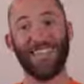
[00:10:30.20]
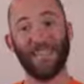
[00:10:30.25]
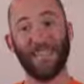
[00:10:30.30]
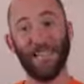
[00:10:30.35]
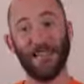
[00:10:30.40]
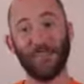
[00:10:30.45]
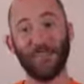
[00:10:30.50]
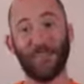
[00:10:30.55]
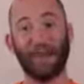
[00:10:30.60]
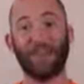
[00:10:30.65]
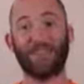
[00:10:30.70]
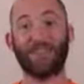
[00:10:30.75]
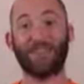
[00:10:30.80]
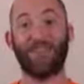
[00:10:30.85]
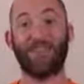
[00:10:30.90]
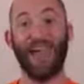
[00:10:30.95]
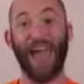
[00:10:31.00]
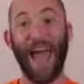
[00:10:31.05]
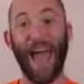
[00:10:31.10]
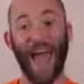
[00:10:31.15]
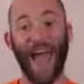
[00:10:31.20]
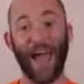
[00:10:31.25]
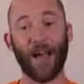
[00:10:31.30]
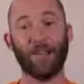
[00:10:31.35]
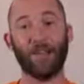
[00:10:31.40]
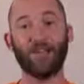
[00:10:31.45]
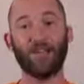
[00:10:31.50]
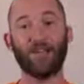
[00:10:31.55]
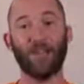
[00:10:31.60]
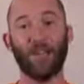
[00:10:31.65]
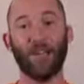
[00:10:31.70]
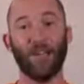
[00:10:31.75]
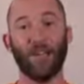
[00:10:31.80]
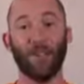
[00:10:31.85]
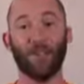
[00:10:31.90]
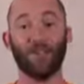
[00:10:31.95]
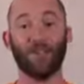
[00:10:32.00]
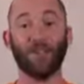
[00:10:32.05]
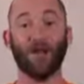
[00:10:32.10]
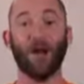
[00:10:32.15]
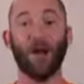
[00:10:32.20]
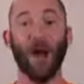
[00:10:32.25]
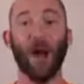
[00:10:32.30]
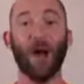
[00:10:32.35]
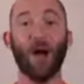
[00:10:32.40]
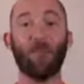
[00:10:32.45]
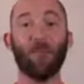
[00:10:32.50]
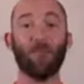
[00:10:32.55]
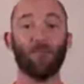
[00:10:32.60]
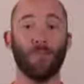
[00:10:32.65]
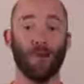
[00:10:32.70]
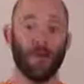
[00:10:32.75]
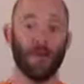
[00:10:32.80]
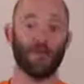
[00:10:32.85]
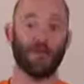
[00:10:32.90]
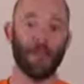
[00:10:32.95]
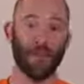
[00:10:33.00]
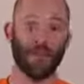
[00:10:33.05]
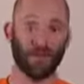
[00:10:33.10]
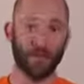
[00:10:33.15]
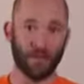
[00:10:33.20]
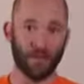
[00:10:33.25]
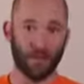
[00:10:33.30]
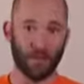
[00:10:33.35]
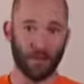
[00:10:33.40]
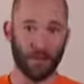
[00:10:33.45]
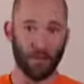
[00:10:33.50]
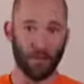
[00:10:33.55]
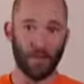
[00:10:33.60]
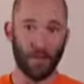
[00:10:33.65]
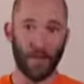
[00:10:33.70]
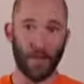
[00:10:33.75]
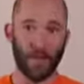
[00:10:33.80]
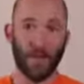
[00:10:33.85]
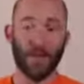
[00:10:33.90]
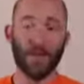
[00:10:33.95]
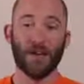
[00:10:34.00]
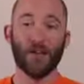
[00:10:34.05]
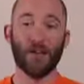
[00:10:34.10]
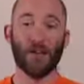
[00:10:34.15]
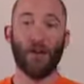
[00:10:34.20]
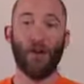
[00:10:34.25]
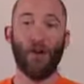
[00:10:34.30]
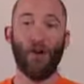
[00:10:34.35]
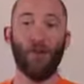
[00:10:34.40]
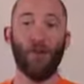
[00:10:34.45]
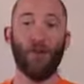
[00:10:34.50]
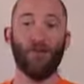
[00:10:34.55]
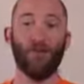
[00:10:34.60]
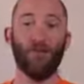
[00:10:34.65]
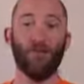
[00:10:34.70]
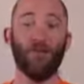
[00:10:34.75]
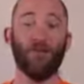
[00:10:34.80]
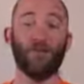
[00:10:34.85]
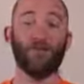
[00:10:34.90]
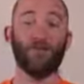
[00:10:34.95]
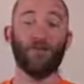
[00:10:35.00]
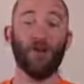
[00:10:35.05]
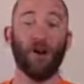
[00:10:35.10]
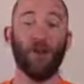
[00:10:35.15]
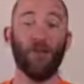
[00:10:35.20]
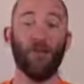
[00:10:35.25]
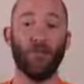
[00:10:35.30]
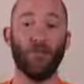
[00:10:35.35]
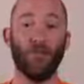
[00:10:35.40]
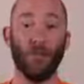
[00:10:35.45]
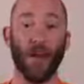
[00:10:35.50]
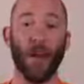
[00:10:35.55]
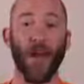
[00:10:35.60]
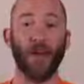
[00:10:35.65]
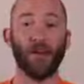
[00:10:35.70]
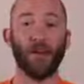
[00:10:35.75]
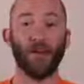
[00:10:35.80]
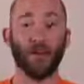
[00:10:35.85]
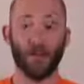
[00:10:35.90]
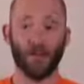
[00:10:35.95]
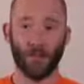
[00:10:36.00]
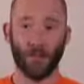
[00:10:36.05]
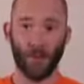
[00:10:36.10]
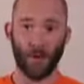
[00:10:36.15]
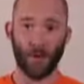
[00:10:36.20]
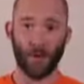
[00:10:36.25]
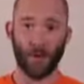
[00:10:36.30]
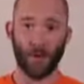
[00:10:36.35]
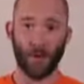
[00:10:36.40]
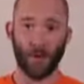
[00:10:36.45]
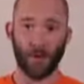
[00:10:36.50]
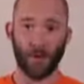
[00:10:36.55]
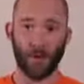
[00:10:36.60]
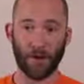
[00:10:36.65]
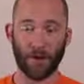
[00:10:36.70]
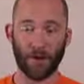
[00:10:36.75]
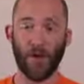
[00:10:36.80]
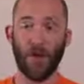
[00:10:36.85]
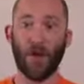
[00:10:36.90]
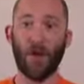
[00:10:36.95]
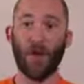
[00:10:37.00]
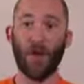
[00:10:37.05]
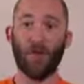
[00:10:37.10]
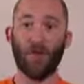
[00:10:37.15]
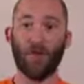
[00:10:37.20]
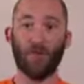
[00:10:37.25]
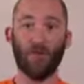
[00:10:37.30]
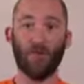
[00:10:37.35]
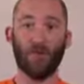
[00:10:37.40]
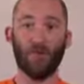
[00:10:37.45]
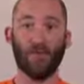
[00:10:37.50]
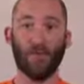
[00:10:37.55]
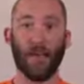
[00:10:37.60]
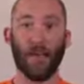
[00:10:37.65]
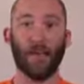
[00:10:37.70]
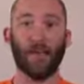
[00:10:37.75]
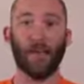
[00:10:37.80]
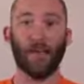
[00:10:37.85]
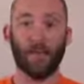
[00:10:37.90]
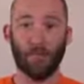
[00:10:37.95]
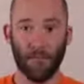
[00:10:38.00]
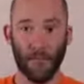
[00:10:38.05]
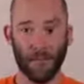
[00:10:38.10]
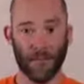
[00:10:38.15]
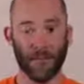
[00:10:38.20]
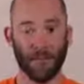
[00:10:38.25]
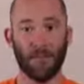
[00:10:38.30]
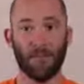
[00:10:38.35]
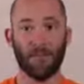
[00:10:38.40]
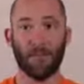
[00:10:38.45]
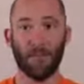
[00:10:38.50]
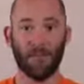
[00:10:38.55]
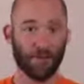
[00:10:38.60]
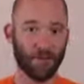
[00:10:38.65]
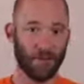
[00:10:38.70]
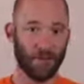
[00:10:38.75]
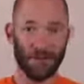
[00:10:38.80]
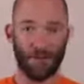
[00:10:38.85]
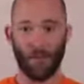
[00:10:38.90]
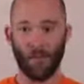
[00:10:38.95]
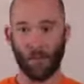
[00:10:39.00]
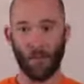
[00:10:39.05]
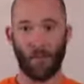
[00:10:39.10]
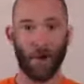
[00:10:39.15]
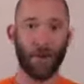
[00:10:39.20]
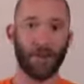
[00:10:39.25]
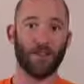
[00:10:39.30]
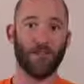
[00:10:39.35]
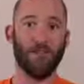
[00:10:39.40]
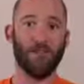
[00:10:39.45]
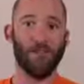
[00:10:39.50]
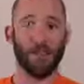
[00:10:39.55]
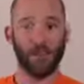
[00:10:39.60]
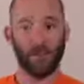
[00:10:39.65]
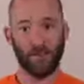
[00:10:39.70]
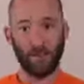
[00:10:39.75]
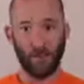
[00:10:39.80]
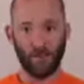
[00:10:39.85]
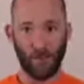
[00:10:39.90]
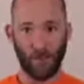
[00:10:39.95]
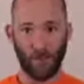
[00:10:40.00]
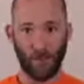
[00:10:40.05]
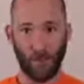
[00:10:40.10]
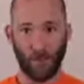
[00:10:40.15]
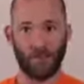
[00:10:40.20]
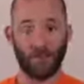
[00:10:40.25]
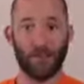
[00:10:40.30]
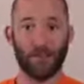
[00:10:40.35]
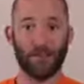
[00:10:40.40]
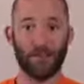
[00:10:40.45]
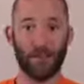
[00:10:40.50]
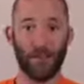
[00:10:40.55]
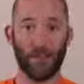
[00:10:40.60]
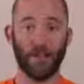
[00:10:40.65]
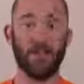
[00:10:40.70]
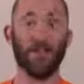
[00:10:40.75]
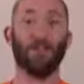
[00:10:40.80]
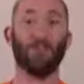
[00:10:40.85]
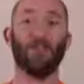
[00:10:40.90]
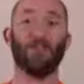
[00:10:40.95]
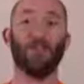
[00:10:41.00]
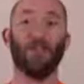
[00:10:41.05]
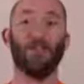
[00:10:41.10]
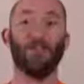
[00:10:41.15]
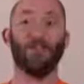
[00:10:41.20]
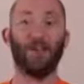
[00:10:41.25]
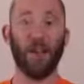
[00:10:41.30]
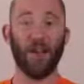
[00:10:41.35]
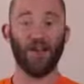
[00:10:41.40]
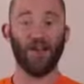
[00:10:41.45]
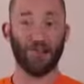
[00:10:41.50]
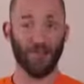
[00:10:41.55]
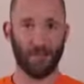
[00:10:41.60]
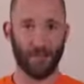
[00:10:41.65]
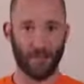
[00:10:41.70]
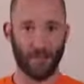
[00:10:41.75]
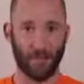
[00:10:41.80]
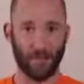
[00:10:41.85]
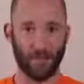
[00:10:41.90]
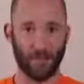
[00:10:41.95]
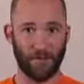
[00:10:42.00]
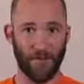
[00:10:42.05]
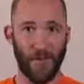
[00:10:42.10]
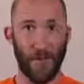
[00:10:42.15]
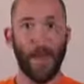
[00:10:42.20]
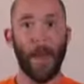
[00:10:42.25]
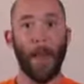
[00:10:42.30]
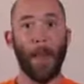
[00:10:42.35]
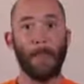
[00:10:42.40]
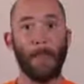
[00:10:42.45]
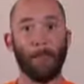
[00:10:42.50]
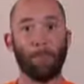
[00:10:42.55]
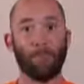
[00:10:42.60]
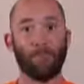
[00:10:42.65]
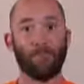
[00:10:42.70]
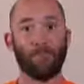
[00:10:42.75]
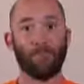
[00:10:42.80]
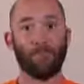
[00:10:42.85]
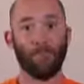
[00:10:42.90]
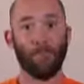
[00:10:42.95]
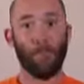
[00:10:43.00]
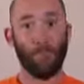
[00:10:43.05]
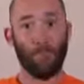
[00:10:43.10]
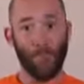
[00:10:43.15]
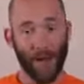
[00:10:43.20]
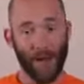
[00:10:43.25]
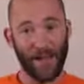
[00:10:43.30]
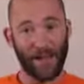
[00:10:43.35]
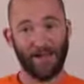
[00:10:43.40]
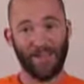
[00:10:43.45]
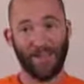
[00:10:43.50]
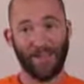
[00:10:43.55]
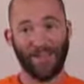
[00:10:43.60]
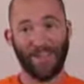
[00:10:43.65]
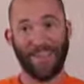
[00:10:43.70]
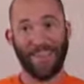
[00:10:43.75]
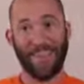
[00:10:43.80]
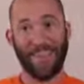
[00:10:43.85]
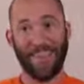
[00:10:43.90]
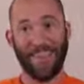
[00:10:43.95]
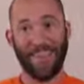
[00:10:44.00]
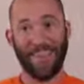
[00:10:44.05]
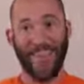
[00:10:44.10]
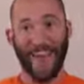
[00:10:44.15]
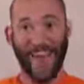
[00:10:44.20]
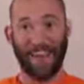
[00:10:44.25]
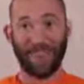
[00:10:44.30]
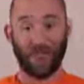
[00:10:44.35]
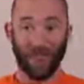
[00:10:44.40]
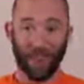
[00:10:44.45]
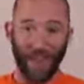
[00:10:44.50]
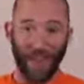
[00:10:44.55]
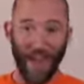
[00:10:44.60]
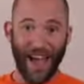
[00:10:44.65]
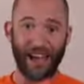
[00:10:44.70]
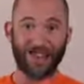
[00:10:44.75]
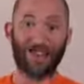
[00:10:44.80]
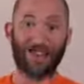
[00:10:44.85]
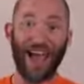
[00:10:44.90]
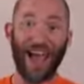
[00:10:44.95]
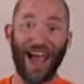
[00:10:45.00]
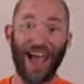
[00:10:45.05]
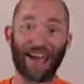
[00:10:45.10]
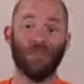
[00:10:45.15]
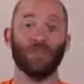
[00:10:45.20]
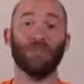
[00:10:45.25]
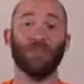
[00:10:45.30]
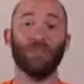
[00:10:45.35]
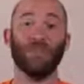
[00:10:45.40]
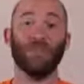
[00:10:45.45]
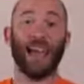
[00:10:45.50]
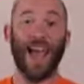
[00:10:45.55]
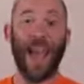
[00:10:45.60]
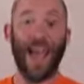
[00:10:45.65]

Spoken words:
and defects that hackers can use to compromise that system. So when you install Flash onto your computer, you like it because you can watch videos. You can watch this video because you have Flash installed. But that Flash actually